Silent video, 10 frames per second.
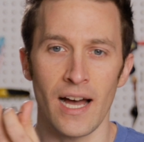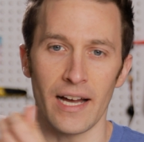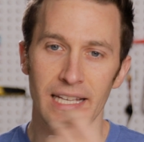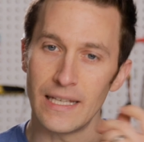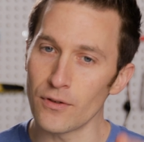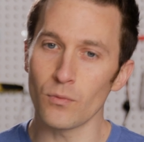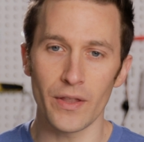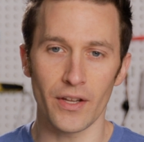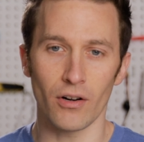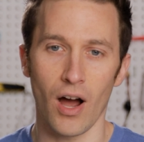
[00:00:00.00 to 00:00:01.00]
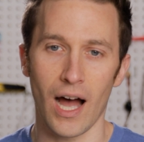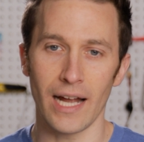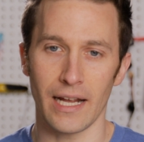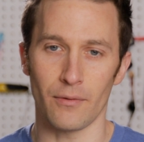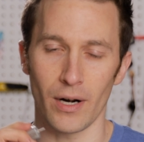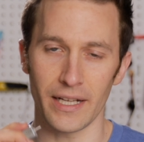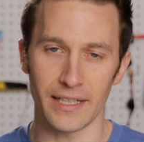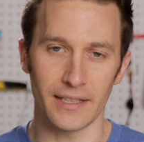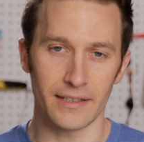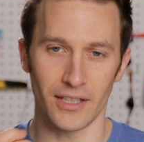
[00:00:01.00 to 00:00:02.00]
uh, even when they're hot and
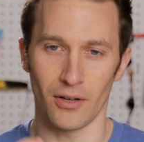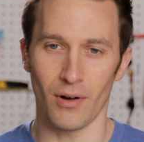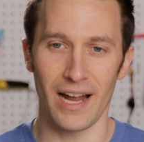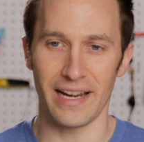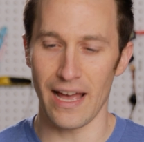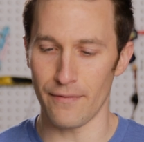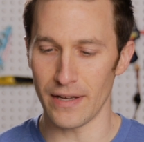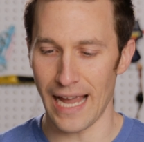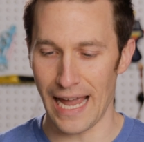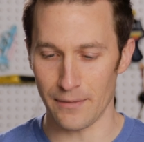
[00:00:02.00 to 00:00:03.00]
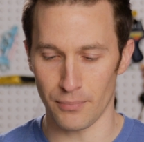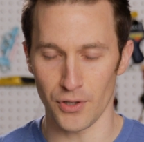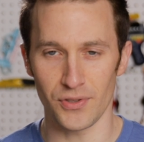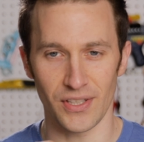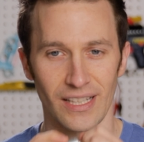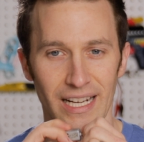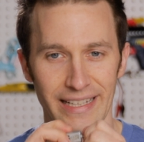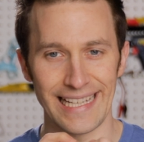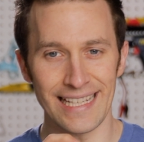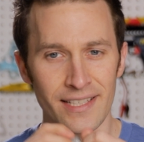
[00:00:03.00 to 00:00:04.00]
running, you know, hot and heavy and producing a lot
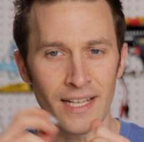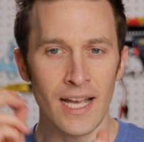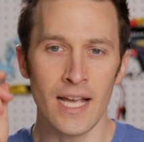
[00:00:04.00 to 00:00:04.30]
of heat.